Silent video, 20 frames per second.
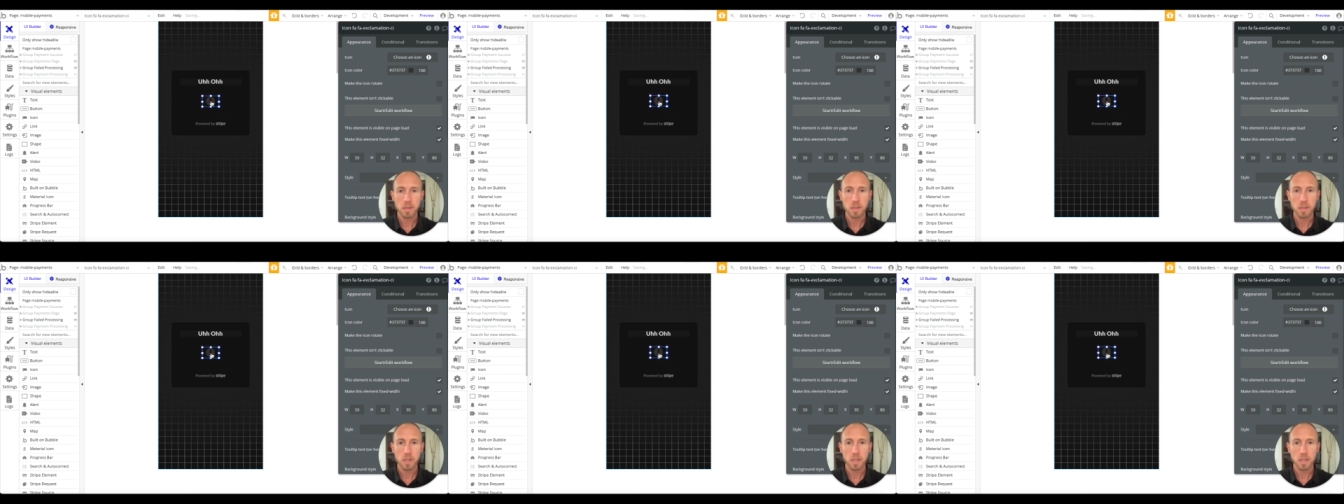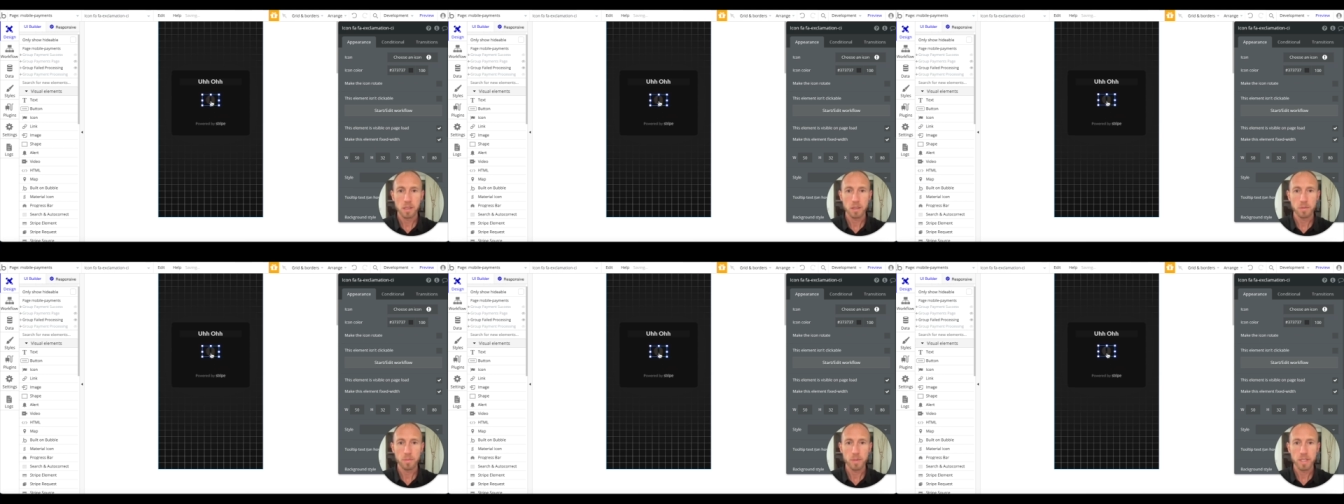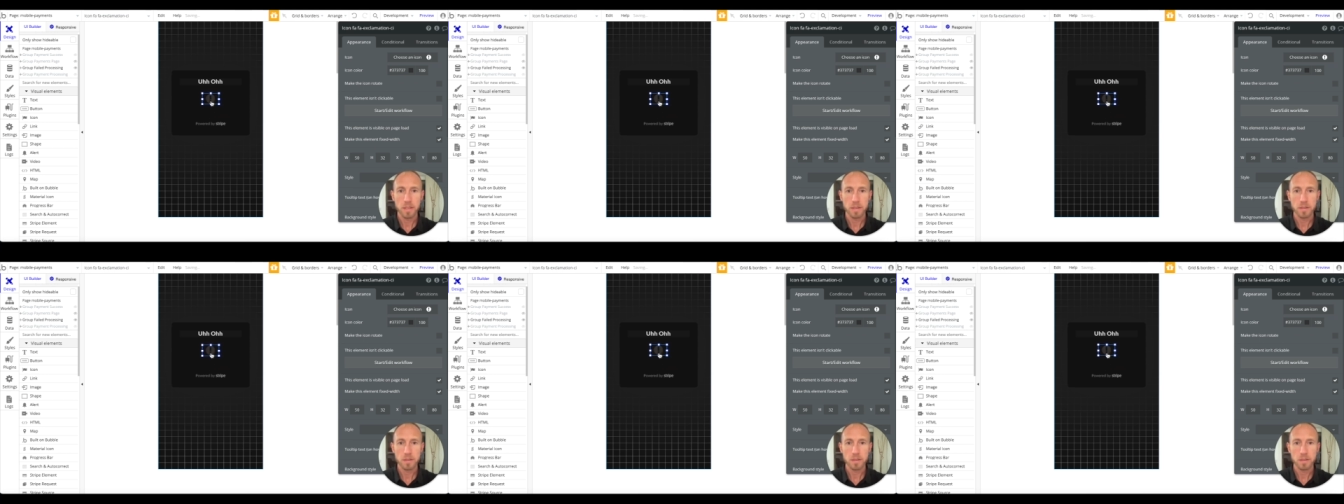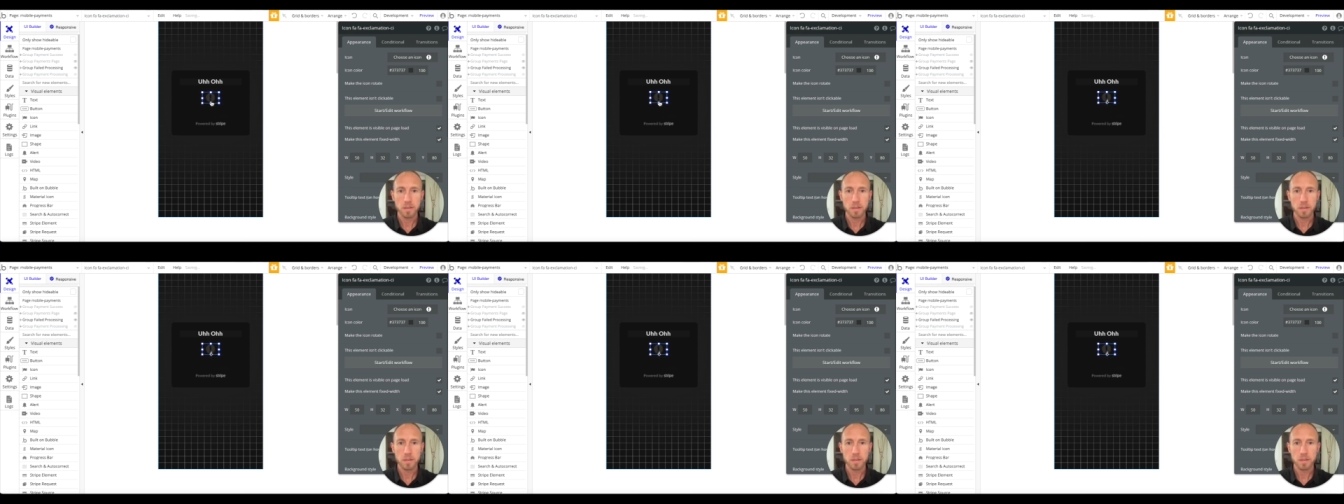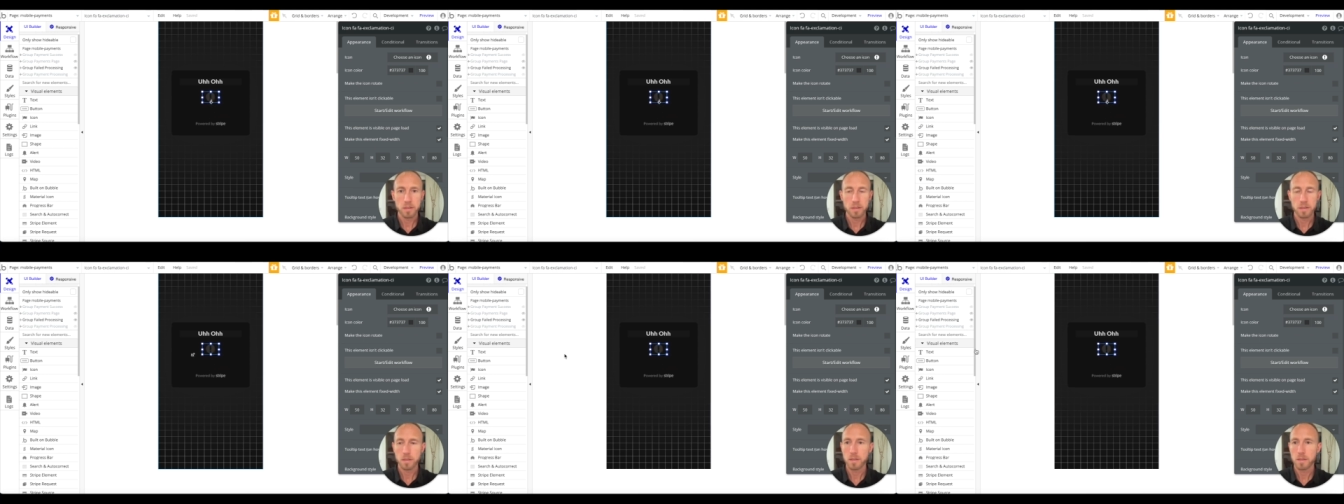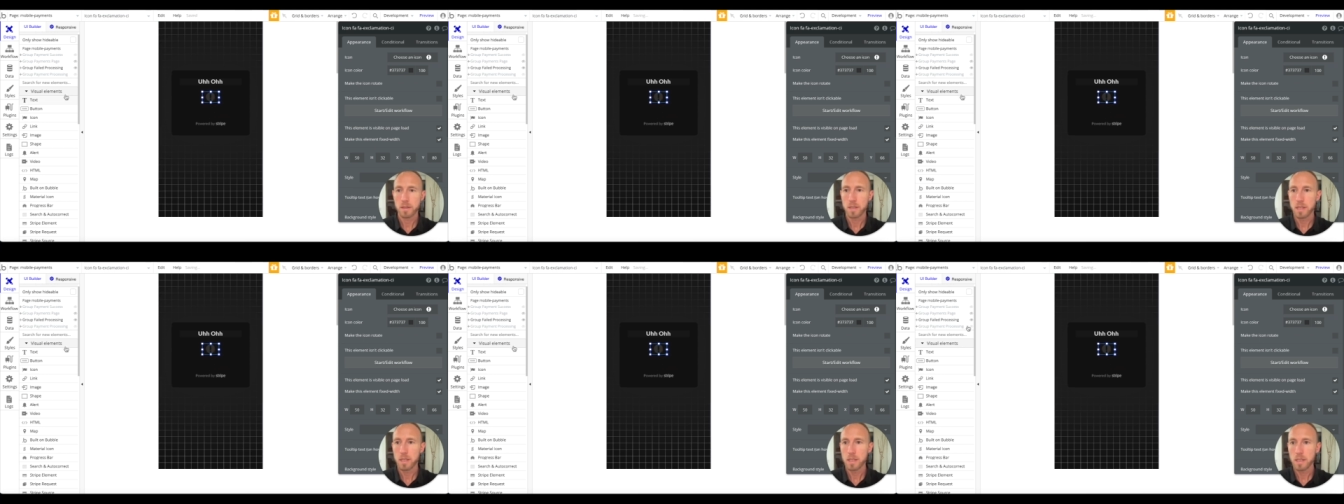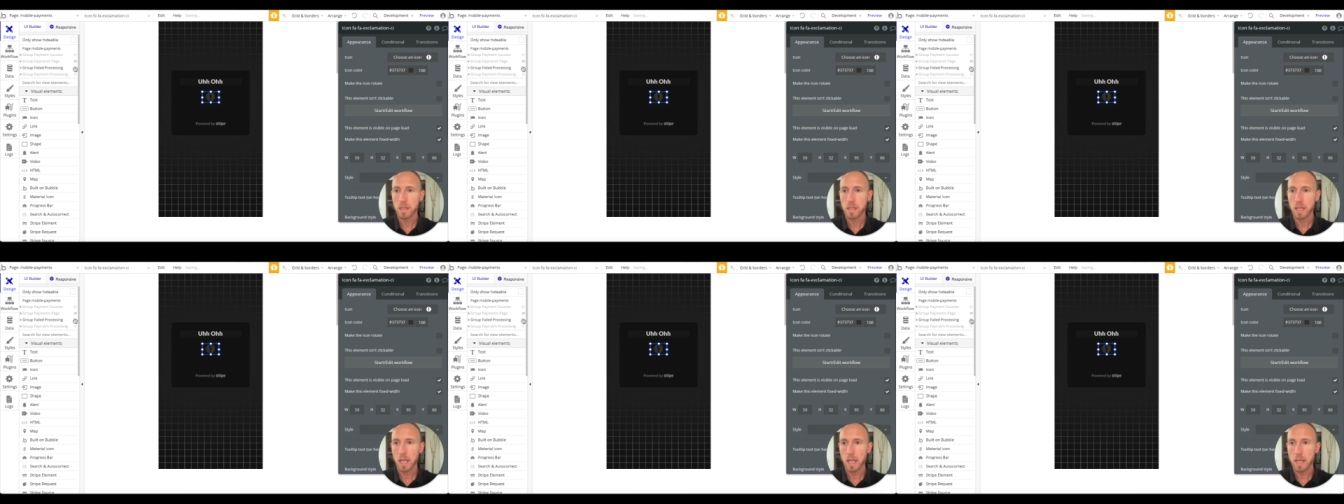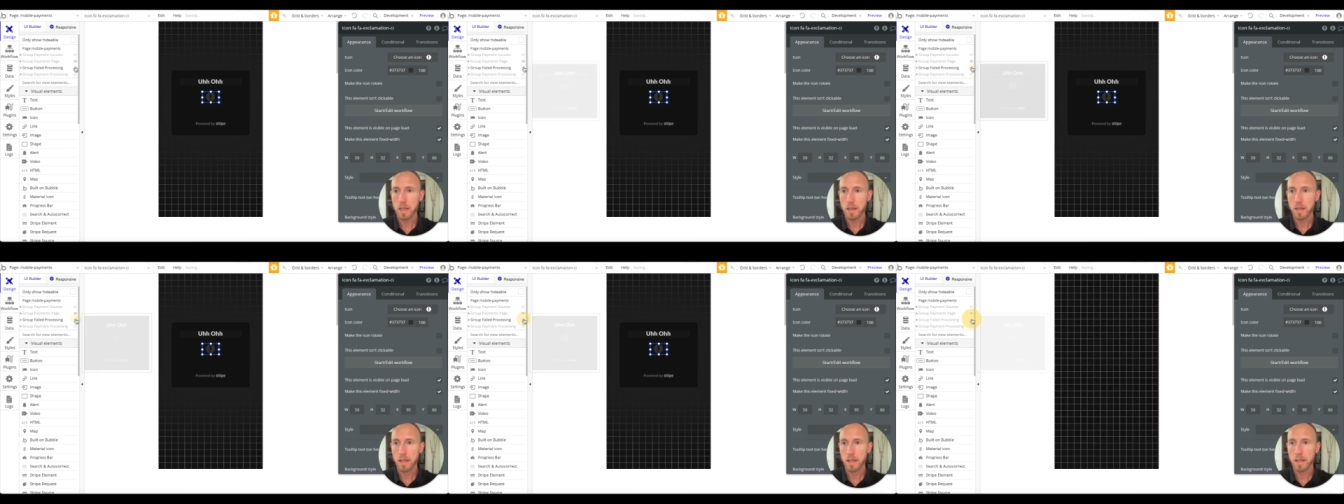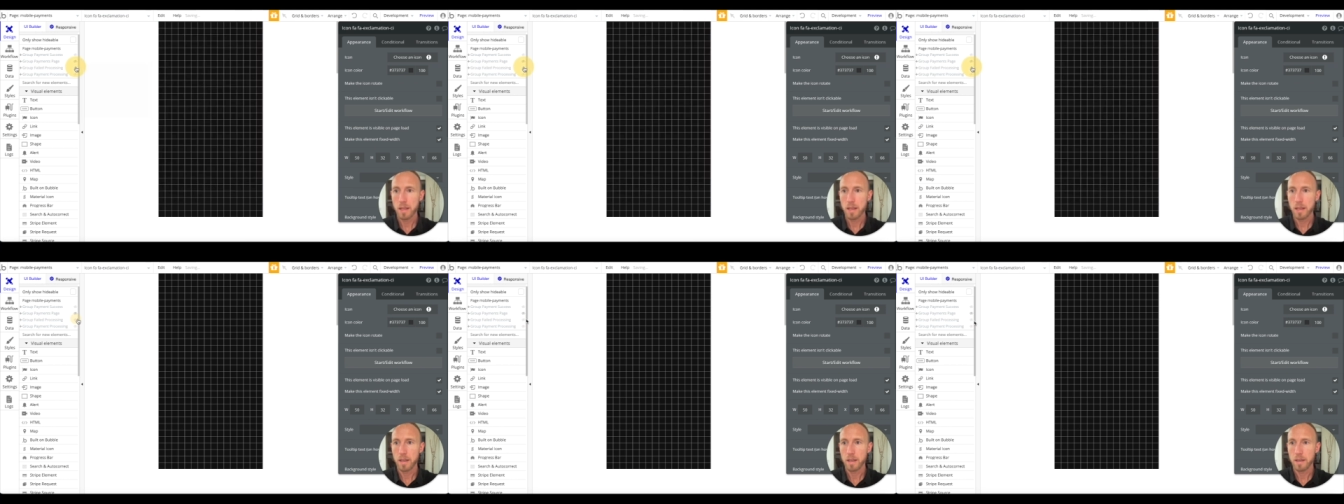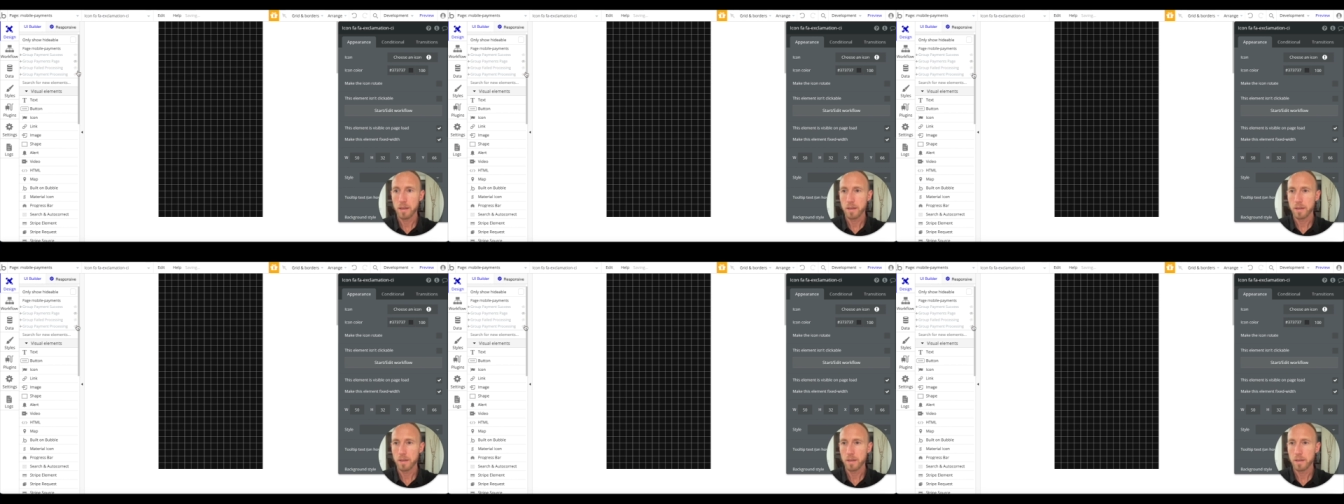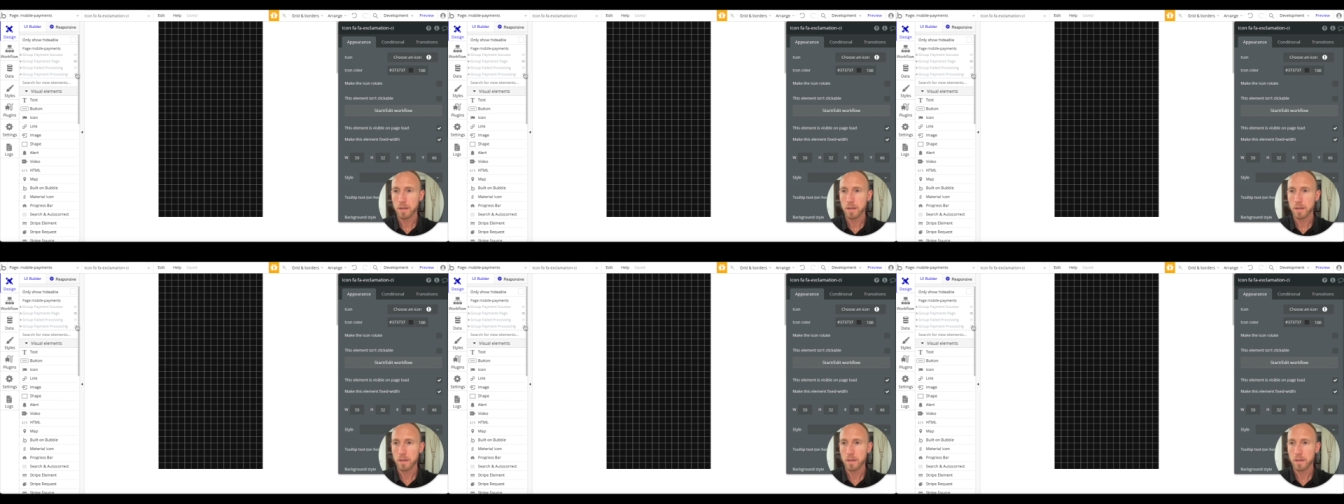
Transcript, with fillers: a little bit and then